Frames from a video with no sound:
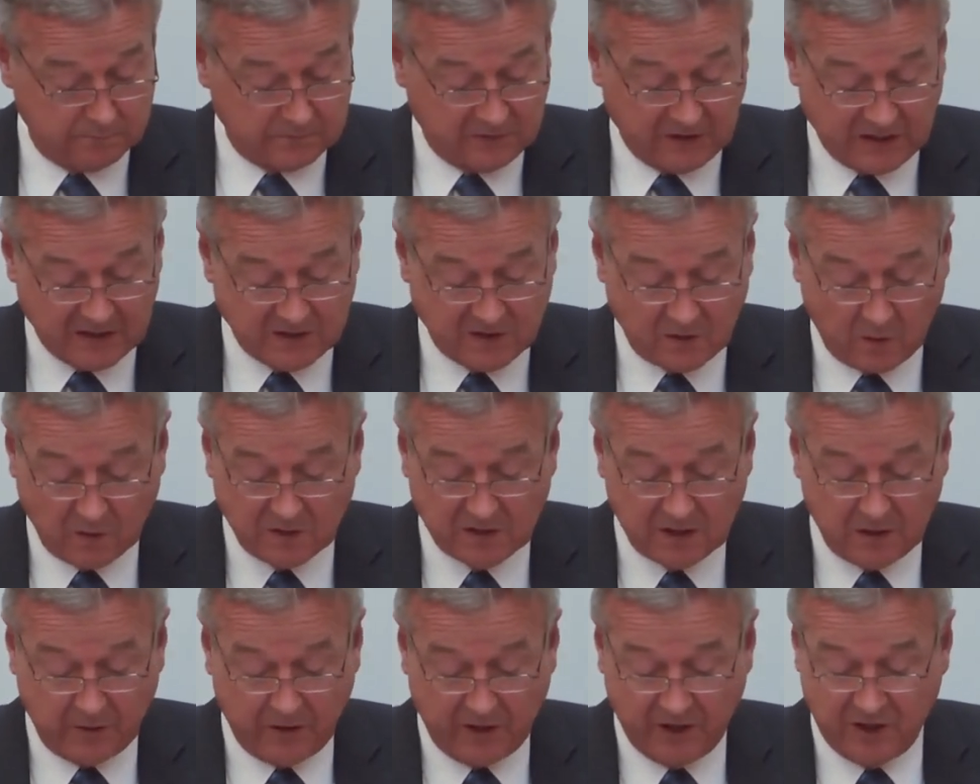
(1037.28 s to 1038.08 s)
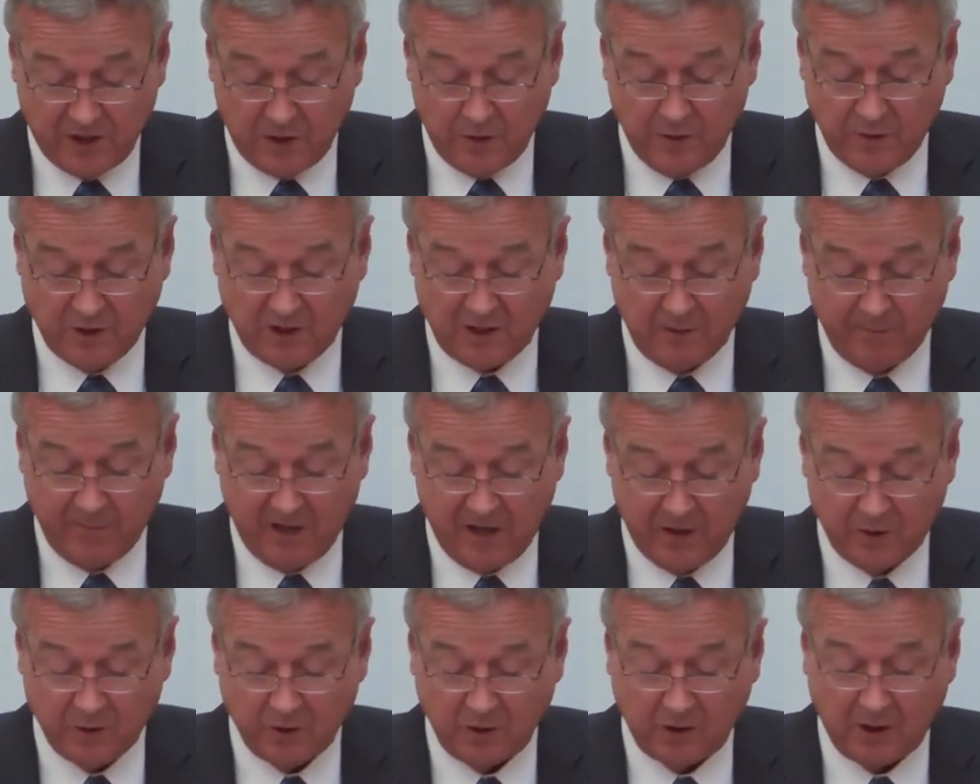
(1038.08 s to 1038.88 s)
There's also a huge
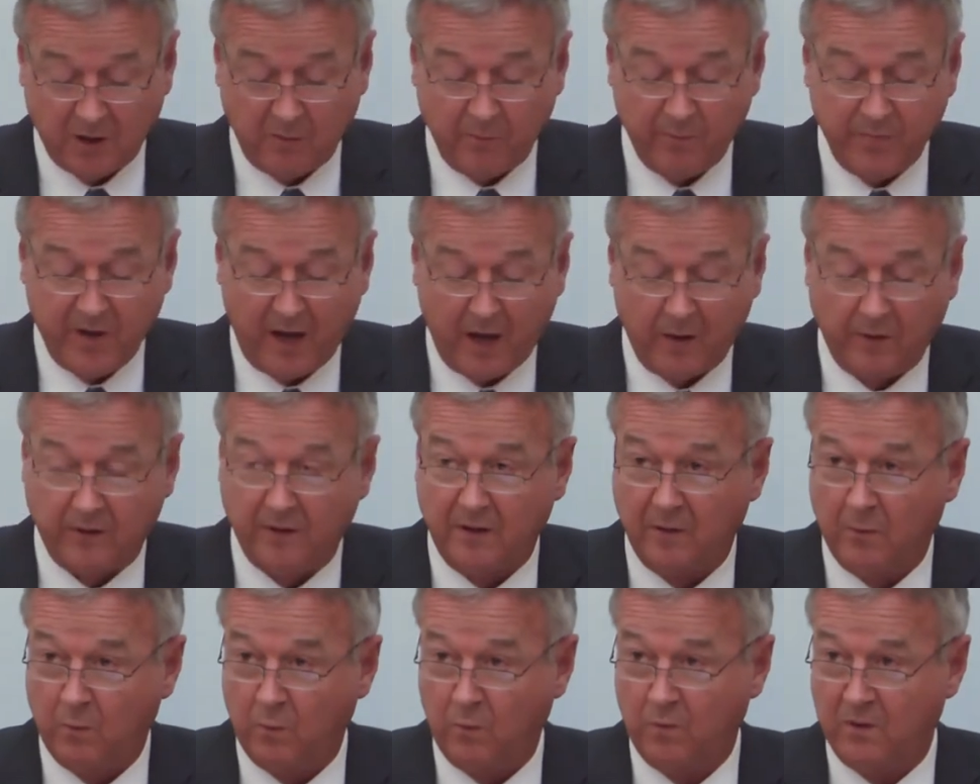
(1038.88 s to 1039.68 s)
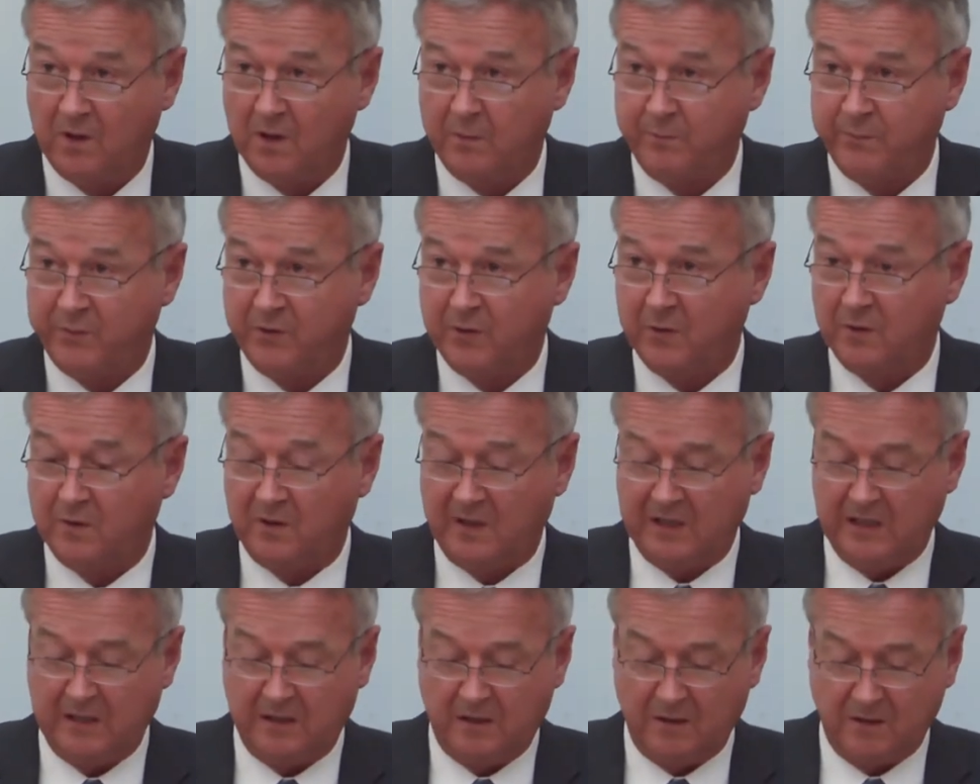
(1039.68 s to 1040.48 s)
commercial component with a
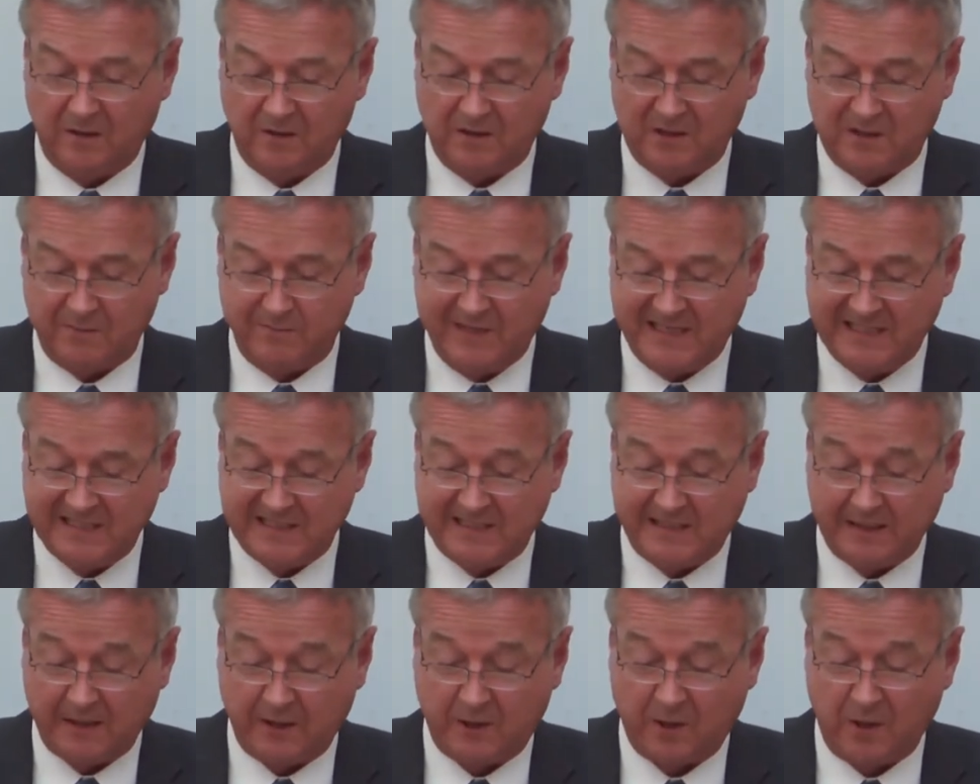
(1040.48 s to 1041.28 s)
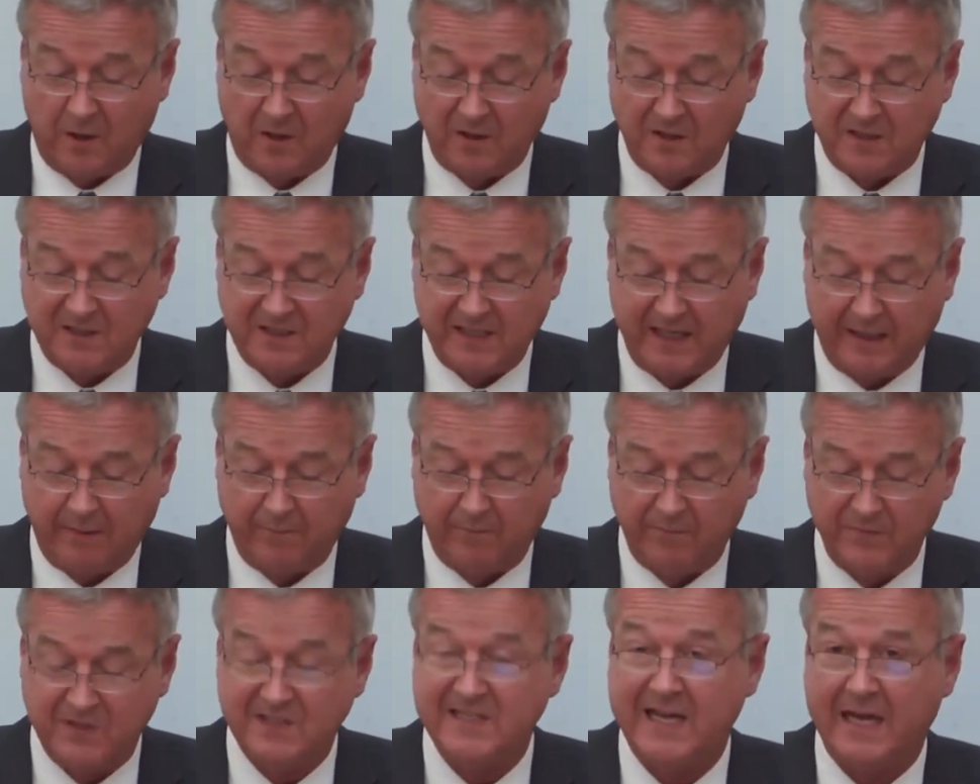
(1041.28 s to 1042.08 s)
purely domestic content,
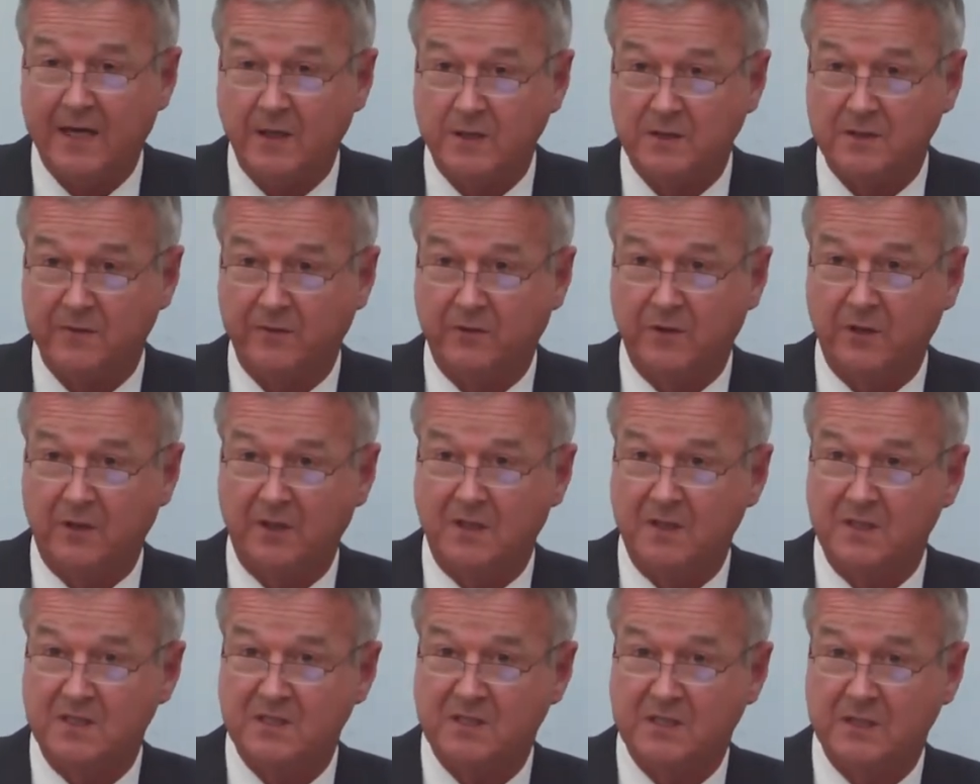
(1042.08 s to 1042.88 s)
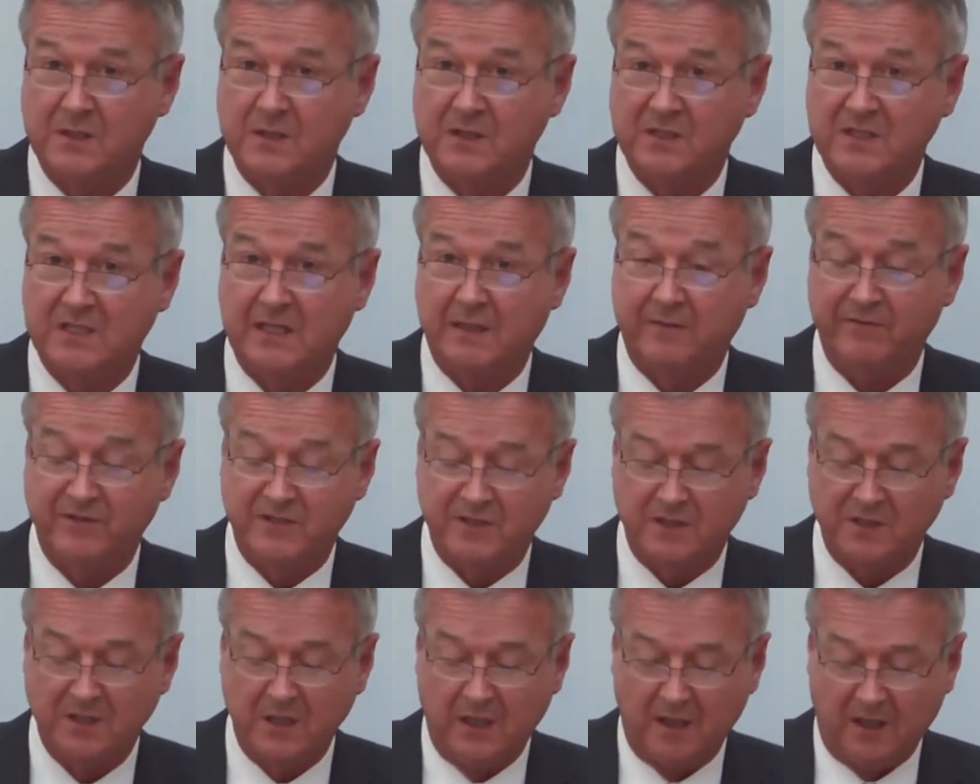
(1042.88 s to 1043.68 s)
sales of goods and
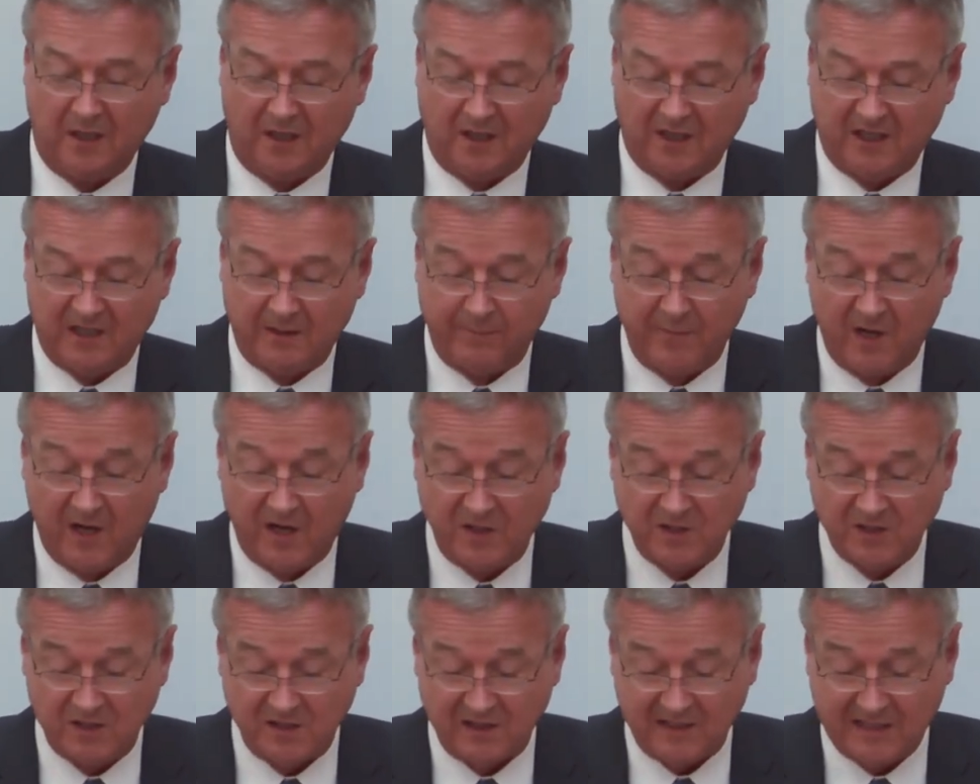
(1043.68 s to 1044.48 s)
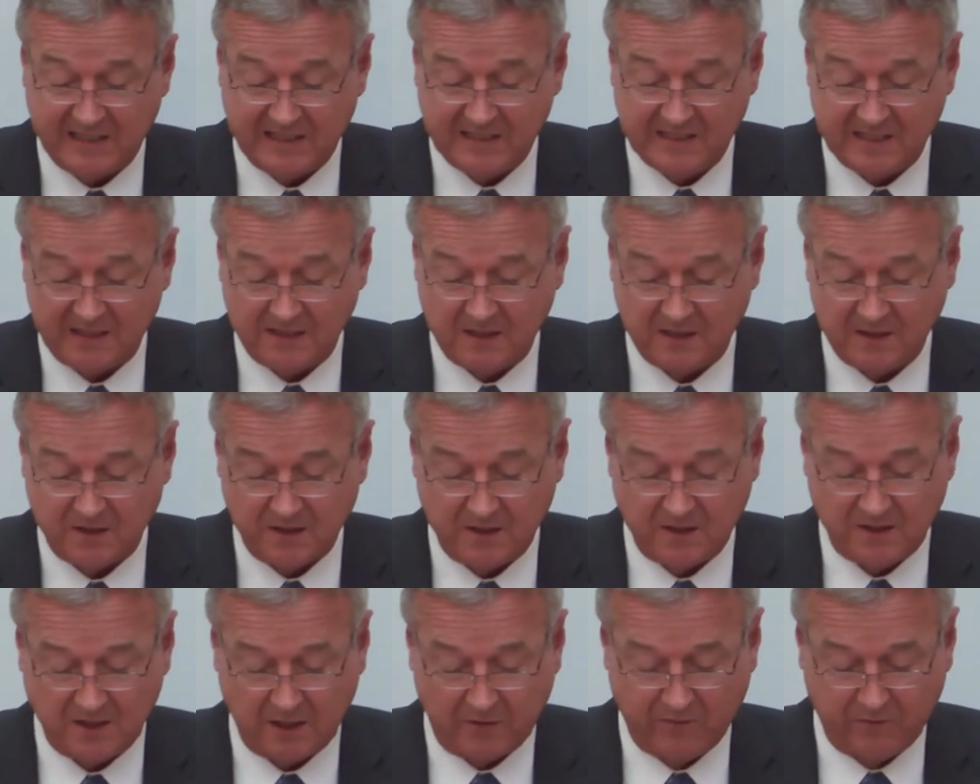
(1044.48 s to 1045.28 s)
services, commercial leases
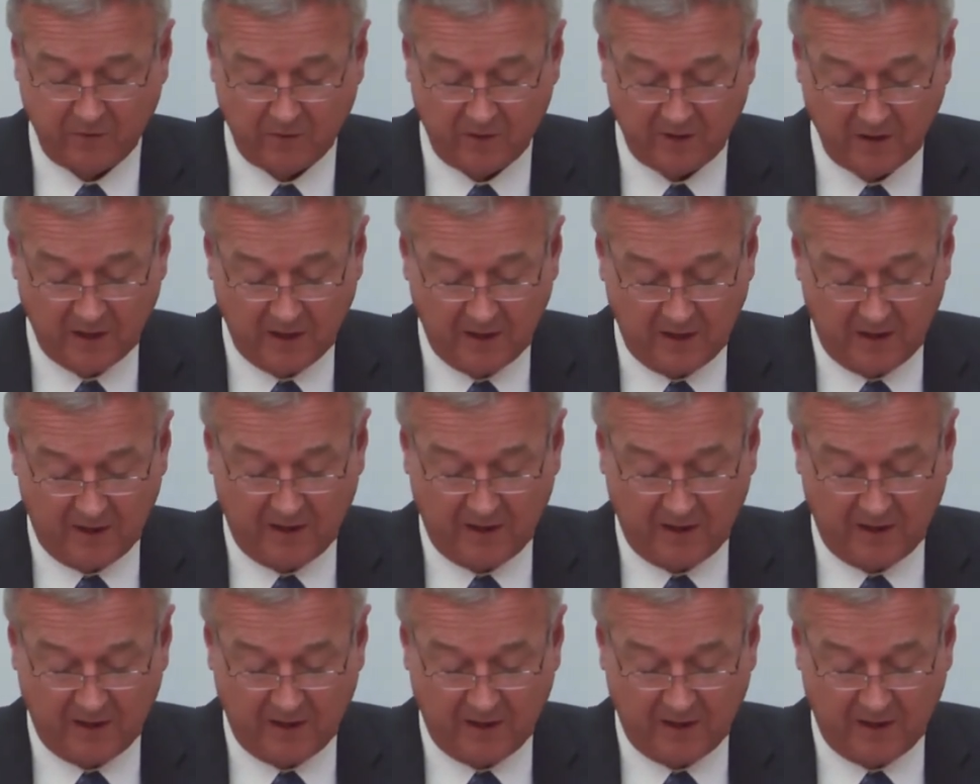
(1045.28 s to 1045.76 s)
and so forth,